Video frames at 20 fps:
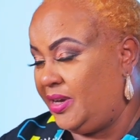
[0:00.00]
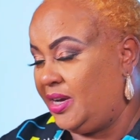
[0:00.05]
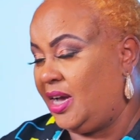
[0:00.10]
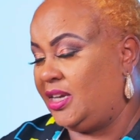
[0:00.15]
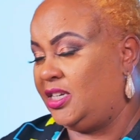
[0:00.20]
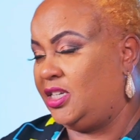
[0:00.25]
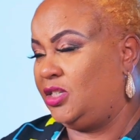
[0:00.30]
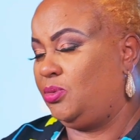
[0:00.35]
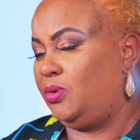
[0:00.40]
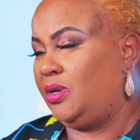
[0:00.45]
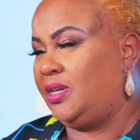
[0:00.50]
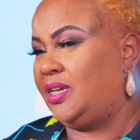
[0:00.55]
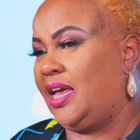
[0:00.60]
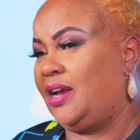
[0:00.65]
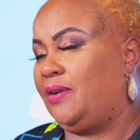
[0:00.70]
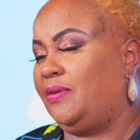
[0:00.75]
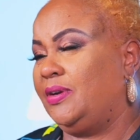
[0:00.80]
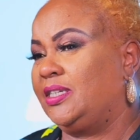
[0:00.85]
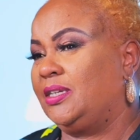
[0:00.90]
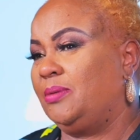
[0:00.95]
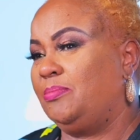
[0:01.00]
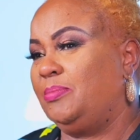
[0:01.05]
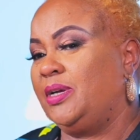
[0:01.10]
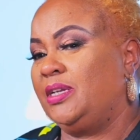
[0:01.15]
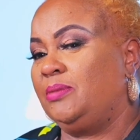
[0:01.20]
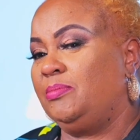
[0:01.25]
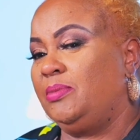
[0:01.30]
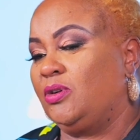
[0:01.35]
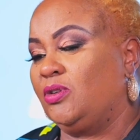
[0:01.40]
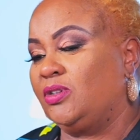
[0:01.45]
I just want to digress a
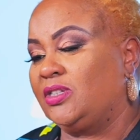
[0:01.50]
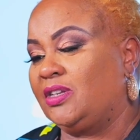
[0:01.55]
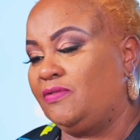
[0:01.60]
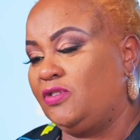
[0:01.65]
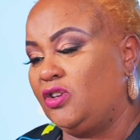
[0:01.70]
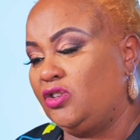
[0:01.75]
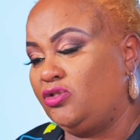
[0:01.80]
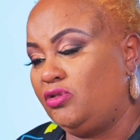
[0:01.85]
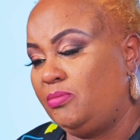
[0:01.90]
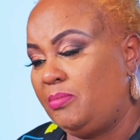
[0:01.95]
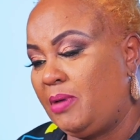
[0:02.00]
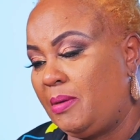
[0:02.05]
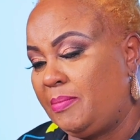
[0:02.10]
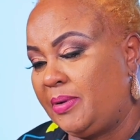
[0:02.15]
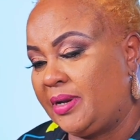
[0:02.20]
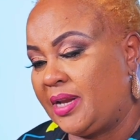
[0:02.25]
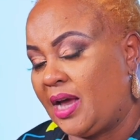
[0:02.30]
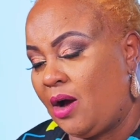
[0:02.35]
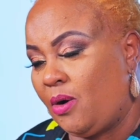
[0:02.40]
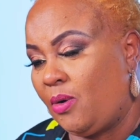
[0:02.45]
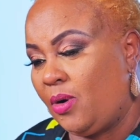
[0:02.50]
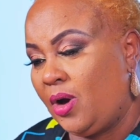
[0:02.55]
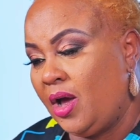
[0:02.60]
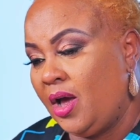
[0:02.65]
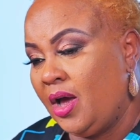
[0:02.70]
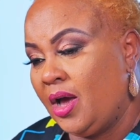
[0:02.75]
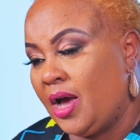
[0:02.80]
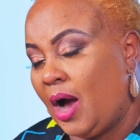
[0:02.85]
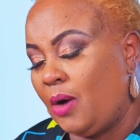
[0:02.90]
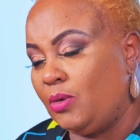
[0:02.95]
bit because I've just remembered how
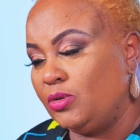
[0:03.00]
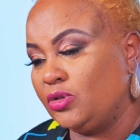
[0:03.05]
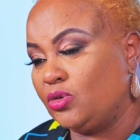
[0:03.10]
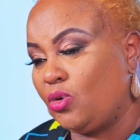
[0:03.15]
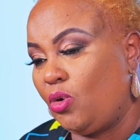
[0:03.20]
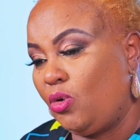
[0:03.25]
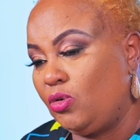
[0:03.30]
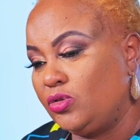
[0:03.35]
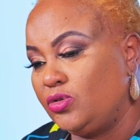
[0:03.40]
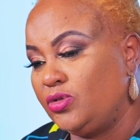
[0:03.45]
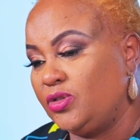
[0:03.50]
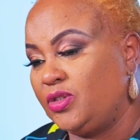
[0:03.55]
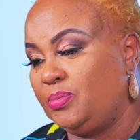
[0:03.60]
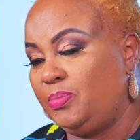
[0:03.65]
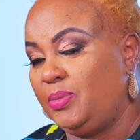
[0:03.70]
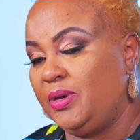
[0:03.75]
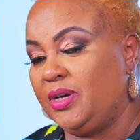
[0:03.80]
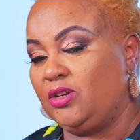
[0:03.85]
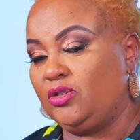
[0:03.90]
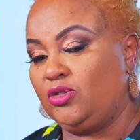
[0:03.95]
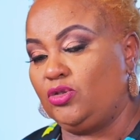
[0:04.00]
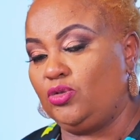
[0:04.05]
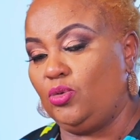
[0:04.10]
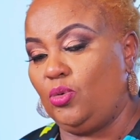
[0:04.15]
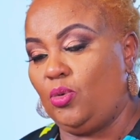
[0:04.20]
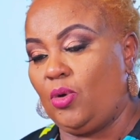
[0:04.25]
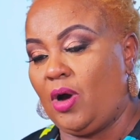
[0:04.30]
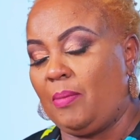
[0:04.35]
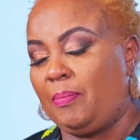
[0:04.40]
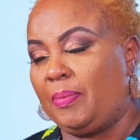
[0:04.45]
I was called to speak
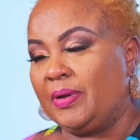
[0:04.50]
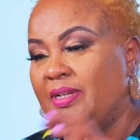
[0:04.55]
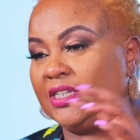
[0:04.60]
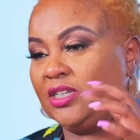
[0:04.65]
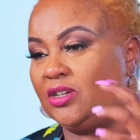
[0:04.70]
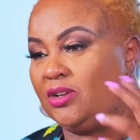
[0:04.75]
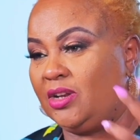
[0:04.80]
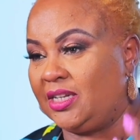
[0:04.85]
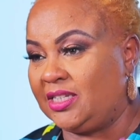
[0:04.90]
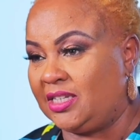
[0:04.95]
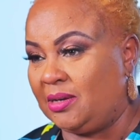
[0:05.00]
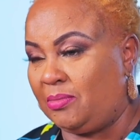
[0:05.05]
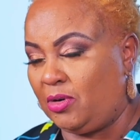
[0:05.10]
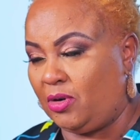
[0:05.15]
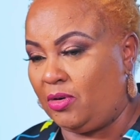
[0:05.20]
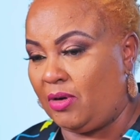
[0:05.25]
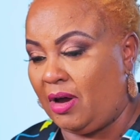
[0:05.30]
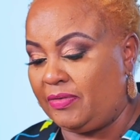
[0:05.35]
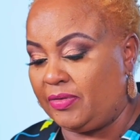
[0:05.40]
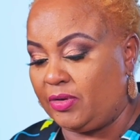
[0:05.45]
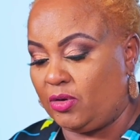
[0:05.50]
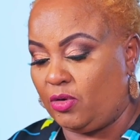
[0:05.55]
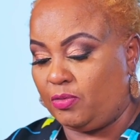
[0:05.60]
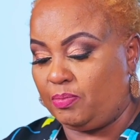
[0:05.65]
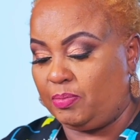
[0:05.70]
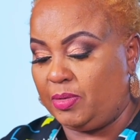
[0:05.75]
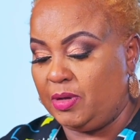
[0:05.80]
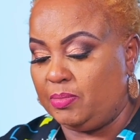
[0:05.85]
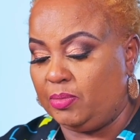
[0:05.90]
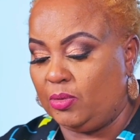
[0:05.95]
to a particular demographic of
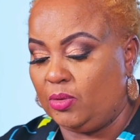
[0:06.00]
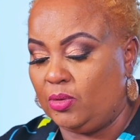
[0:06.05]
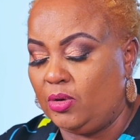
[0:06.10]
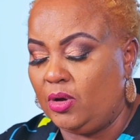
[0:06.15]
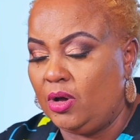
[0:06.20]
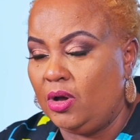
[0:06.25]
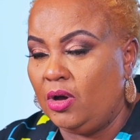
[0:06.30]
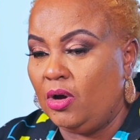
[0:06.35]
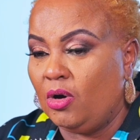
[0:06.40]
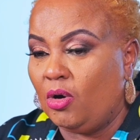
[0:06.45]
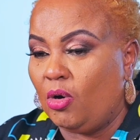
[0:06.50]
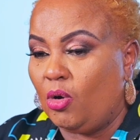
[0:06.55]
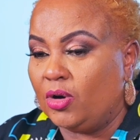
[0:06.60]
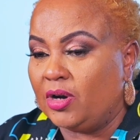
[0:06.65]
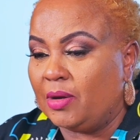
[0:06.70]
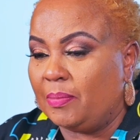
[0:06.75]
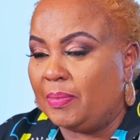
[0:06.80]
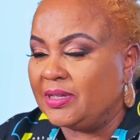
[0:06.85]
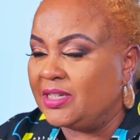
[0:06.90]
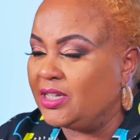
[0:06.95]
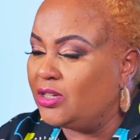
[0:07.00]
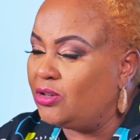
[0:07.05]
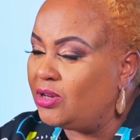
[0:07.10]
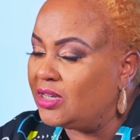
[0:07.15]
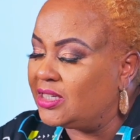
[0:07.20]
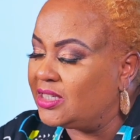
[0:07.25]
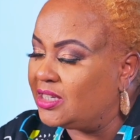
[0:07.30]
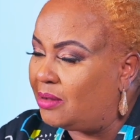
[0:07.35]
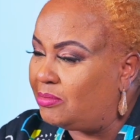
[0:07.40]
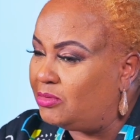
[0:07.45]
people on a particular
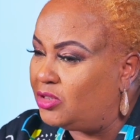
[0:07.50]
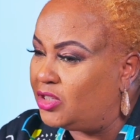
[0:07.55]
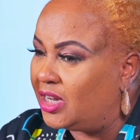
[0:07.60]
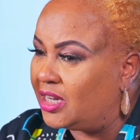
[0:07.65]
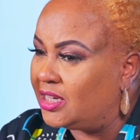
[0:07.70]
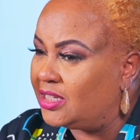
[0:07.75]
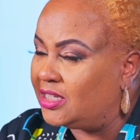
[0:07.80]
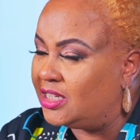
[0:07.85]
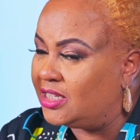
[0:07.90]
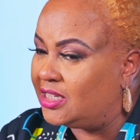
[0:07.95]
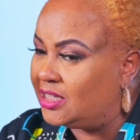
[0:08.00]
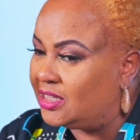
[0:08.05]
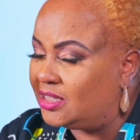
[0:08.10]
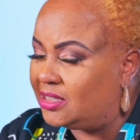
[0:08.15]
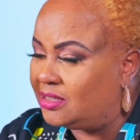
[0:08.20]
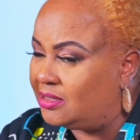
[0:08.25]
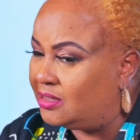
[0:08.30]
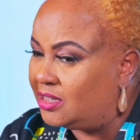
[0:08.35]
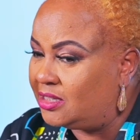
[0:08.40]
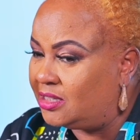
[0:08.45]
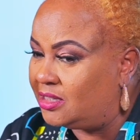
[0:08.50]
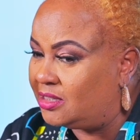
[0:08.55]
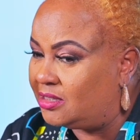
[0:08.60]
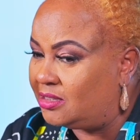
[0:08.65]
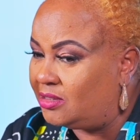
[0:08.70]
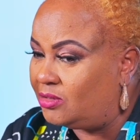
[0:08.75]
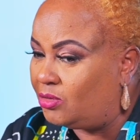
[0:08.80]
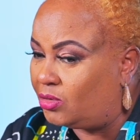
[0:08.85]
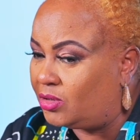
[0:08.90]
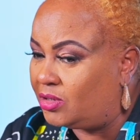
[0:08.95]
subject. This is
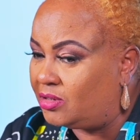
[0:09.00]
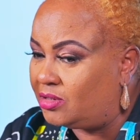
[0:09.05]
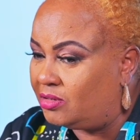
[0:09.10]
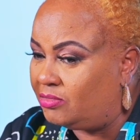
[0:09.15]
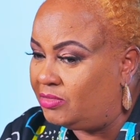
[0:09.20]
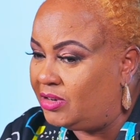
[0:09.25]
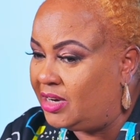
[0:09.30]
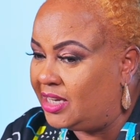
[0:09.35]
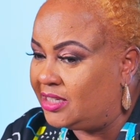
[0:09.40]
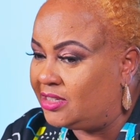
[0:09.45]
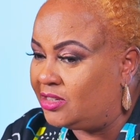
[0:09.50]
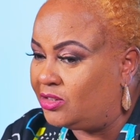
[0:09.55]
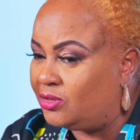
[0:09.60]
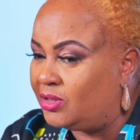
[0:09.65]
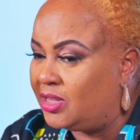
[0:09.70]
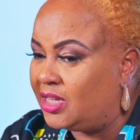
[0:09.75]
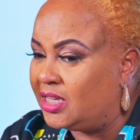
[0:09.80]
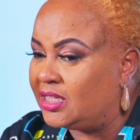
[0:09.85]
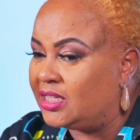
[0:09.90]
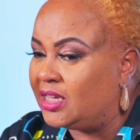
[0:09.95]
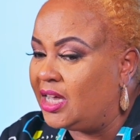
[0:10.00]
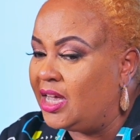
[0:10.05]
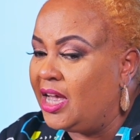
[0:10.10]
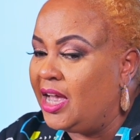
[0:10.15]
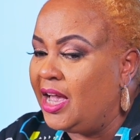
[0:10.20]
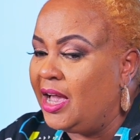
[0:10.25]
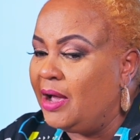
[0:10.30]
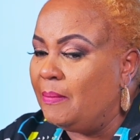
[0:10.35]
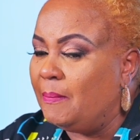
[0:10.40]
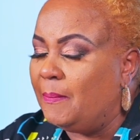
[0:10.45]
not related to this,
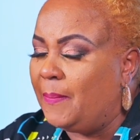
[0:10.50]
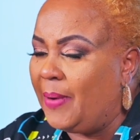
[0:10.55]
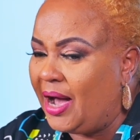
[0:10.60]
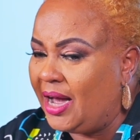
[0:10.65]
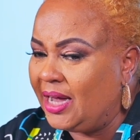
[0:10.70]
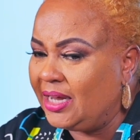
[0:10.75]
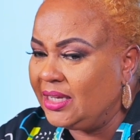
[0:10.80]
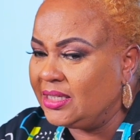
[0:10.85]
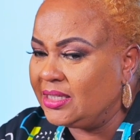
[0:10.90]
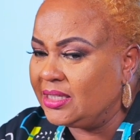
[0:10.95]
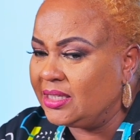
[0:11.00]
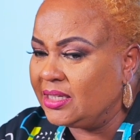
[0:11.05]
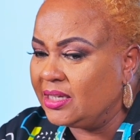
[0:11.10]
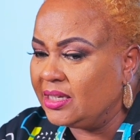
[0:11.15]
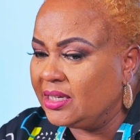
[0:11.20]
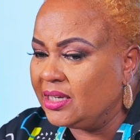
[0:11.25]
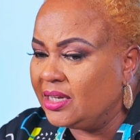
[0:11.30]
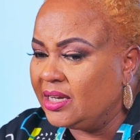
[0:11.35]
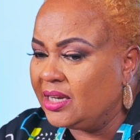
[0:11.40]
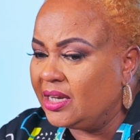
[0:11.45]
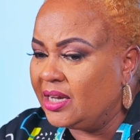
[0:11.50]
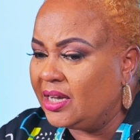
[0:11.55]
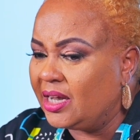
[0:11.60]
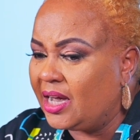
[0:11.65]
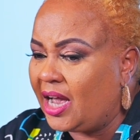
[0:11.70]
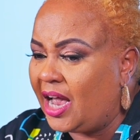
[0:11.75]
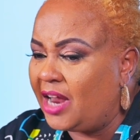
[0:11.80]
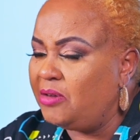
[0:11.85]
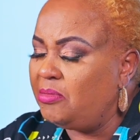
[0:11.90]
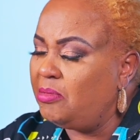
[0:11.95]
but
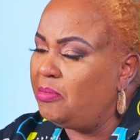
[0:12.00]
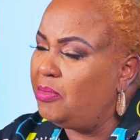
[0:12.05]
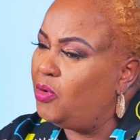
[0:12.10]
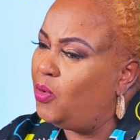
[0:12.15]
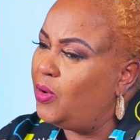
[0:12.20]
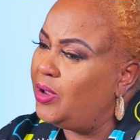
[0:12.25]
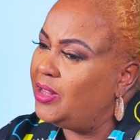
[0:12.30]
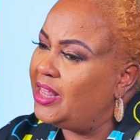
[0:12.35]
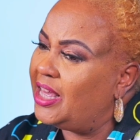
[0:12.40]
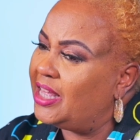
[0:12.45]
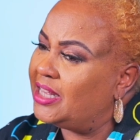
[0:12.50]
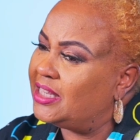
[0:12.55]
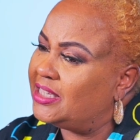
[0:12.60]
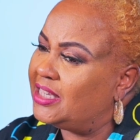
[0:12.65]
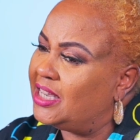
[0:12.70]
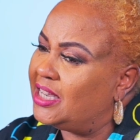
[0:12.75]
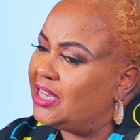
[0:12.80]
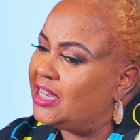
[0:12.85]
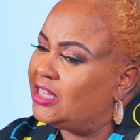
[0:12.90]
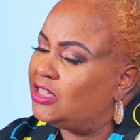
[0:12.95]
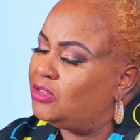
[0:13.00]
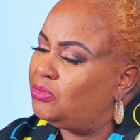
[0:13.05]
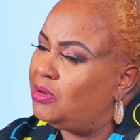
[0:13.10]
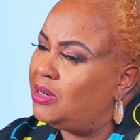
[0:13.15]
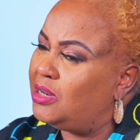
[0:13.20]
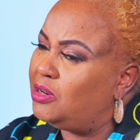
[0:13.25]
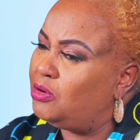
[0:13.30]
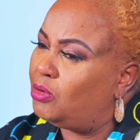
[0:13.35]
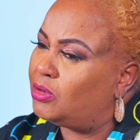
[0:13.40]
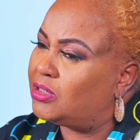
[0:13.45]
I remember going there and saying, it's
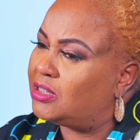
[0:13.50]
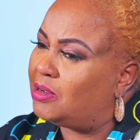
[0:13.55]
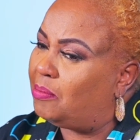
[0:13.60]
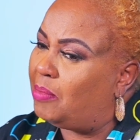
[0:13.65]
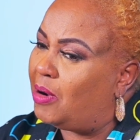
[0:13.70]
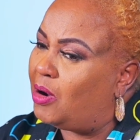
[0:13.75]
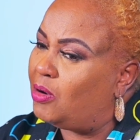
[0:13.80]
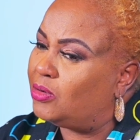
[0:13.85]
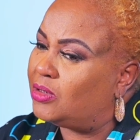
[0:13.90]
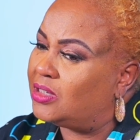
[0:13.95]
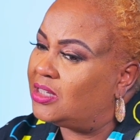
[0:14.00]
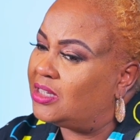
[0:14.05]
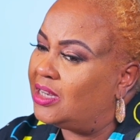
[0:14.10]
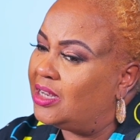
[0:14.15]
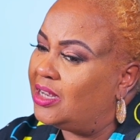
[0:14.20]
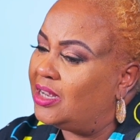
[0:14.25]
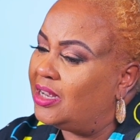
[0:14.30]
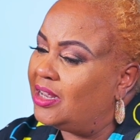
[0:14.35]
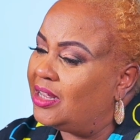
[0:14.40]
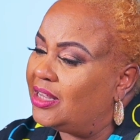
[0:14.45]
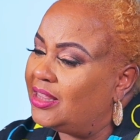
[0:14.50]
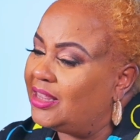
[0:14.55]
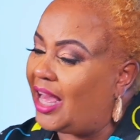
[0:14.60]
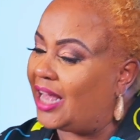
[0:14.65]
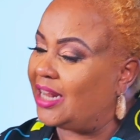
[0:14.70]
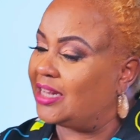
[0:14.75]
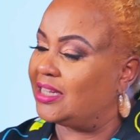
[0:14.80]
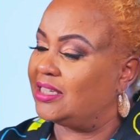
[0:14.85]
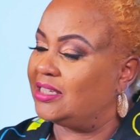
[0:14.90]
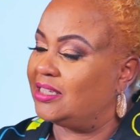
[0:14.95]
really not about
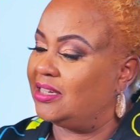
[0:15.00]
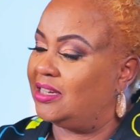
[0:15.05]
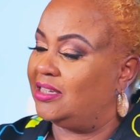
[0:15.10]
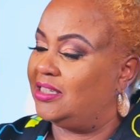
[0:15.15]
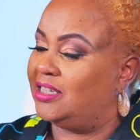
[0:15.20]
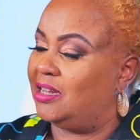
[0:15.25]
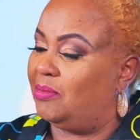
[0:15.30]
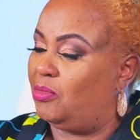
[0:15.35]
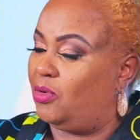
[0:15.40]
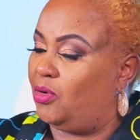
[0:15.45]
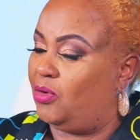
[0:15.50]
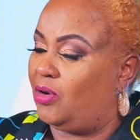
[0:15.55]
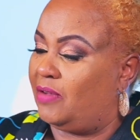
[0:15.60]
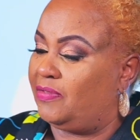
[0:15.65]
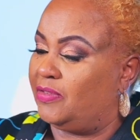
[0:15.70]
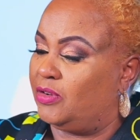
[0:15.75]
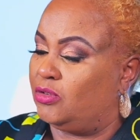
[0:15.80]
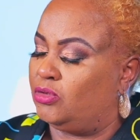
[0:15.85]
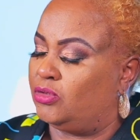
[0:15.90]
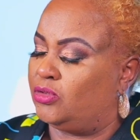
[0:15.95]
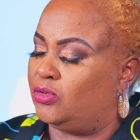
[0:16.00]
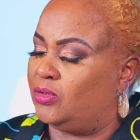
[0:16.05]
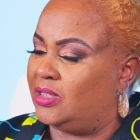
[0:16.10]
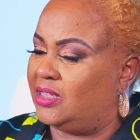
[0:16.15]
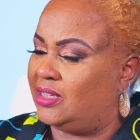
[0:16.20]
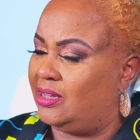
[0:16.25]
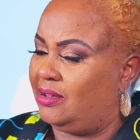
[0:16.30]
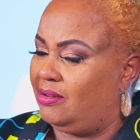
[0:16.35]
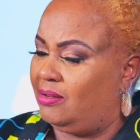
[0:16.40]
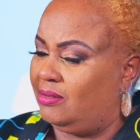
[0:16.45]
that demographic. It was to
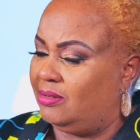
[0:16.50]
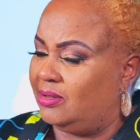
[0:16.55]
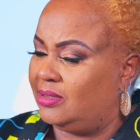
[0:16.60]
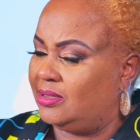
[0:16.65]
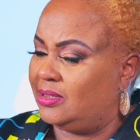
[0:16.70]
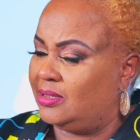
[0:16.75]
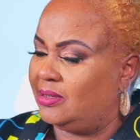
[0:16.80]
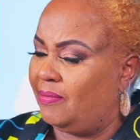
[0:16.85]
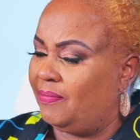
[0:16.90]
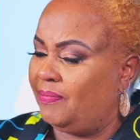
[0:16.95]
singles.